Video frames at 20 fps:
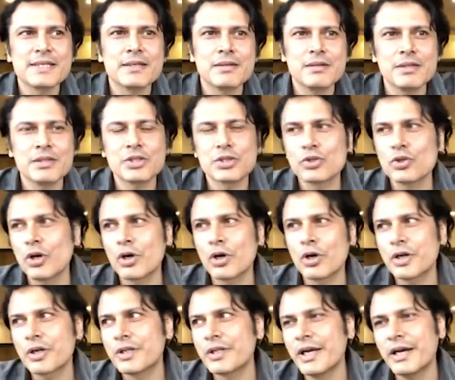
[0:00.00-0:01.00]
it's
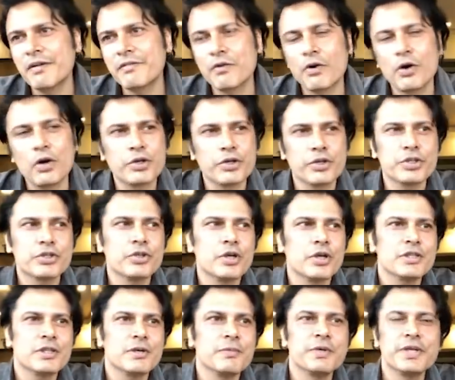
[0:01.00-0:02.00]
not their fault. It's not
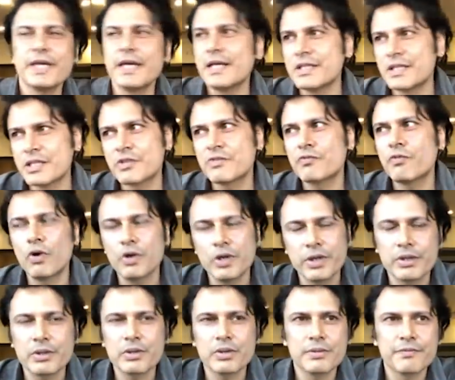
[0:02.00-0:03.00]
somebody else's fault
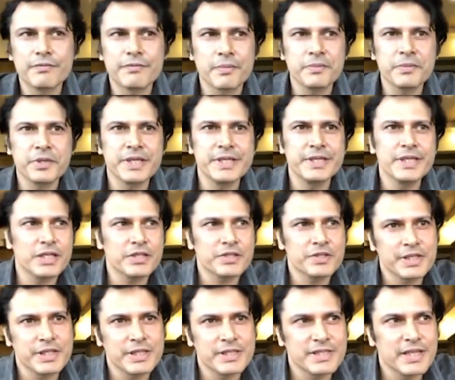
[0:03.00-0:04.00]
from the
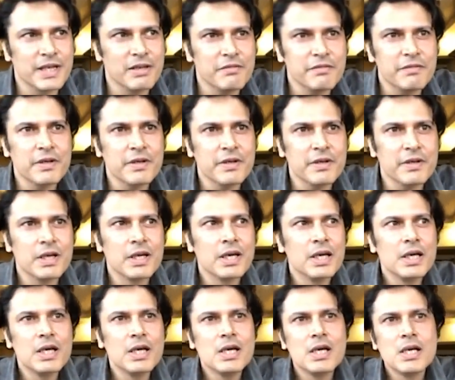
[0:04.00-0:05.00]
industry itself.
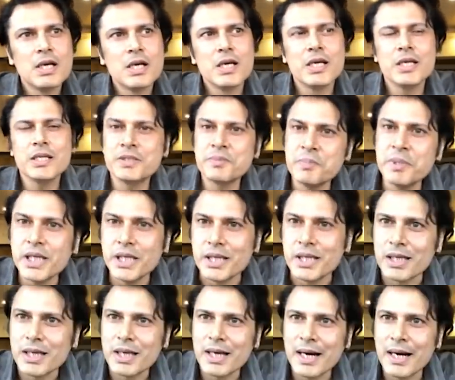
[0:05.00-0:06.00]
It's me.
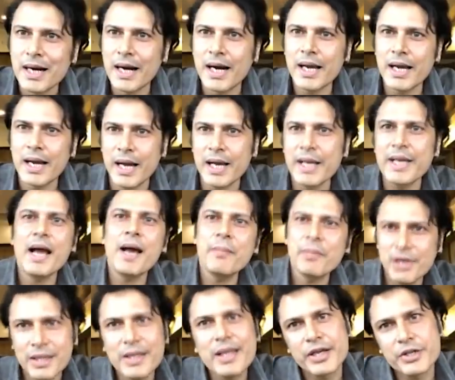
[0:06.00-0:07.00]
I am
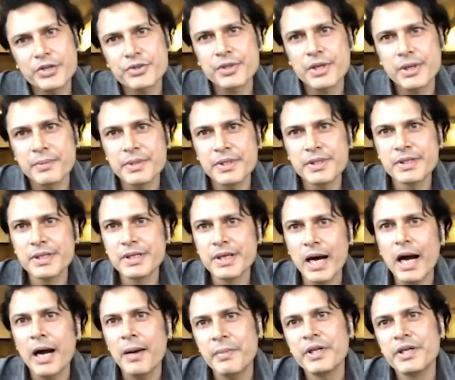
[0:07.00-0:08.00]
like that, you know.
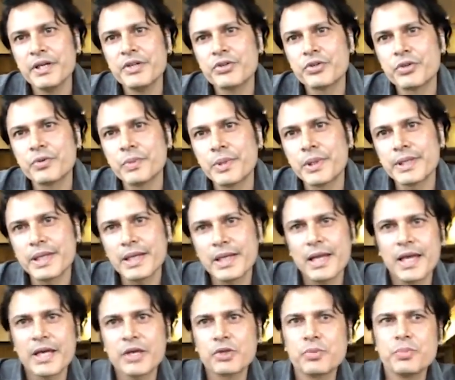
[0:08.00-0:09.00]
I'm an introvert. I
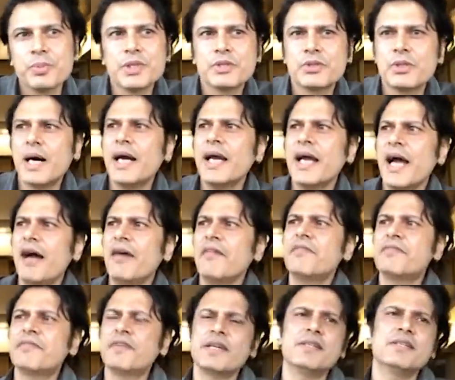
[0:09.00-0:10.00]
like to be. So I
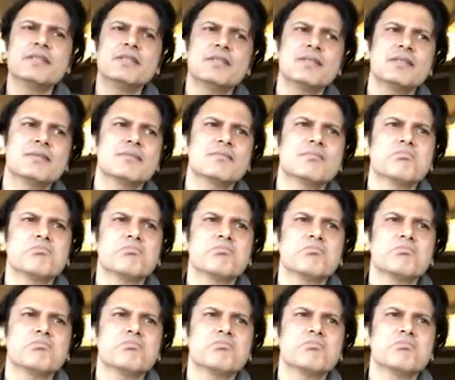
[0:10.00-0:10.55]
have friends